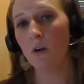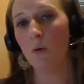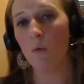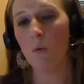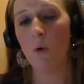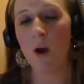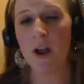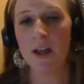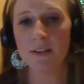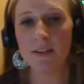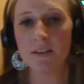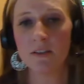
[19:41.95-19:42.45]

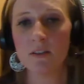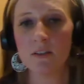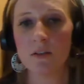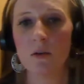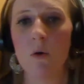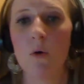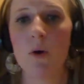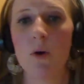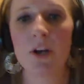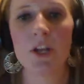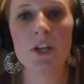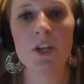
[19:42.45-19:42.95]
ones
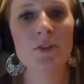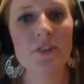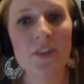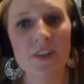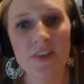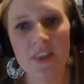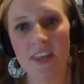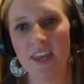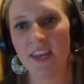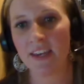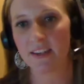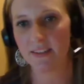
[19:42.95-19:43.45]
or
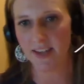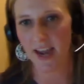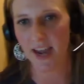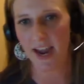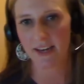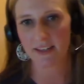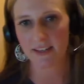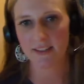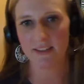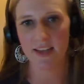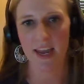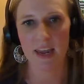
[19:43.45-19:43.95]
using the
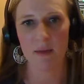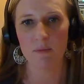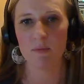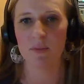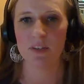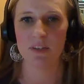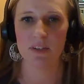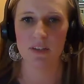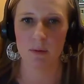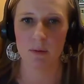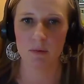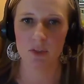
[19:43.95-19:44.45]
exact same
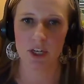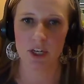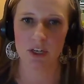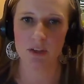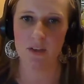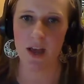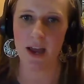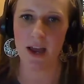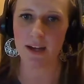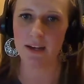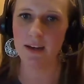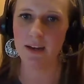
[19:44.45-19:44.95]

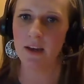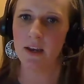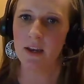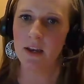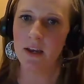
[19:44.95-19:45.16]
subject line.